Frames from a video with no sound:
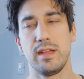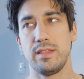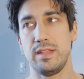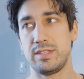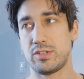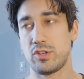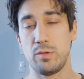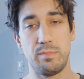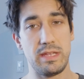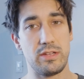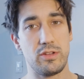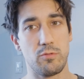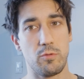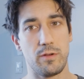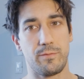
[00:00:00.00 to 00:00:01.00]
this could be a
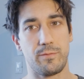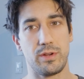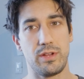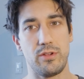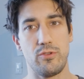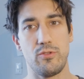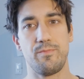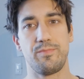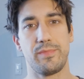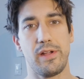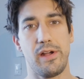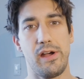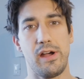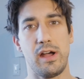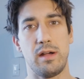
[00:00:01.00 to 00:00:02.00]
good one for you.
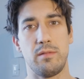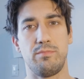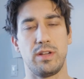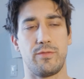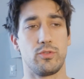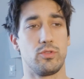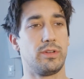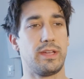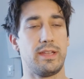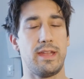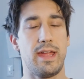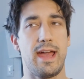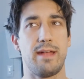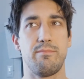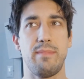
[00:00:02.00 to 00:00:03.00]
But if you're looking
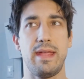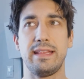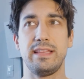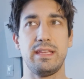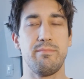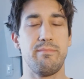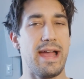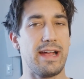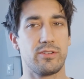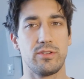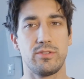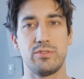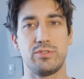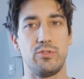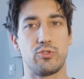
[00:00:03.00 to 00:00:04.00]
at mainly
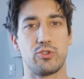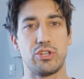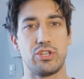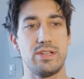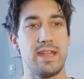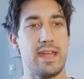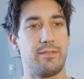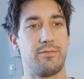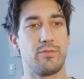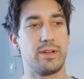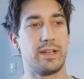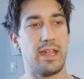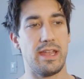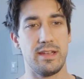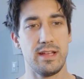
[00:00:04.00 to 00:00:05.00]
macros, nutrition, and
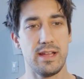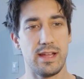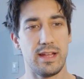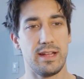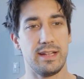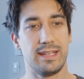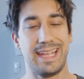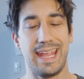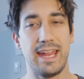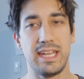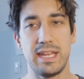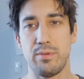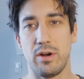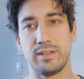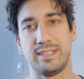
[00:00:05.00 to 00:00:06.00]
freaking
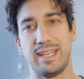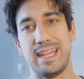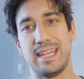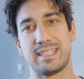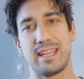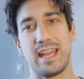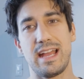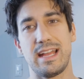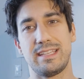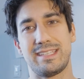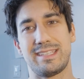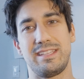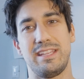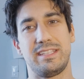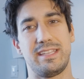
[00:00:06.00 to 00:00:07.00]
candy bar taste,
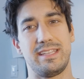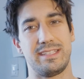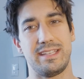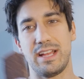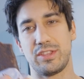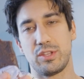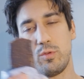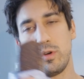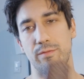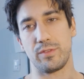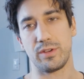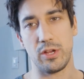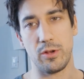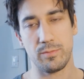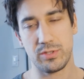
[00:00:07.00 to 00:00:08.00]
guys, this is not the one for
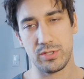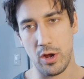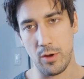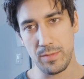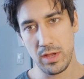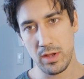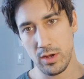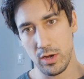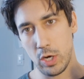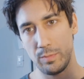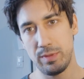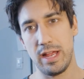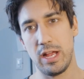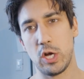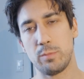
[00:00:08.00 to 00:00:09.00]
you. So hope
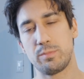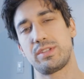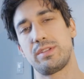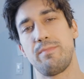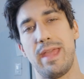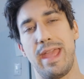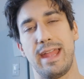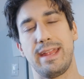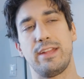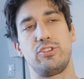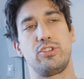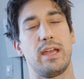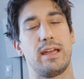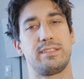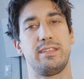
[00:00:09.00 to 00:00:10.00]
that helps, and catch
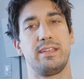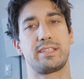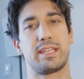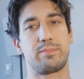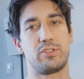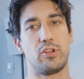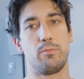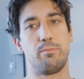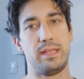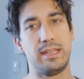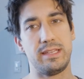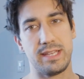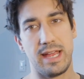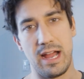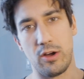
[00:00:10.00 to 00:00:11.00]
you guys in the next episode.
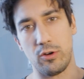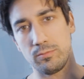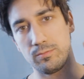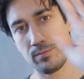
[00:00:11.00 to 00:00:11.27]
Peace out.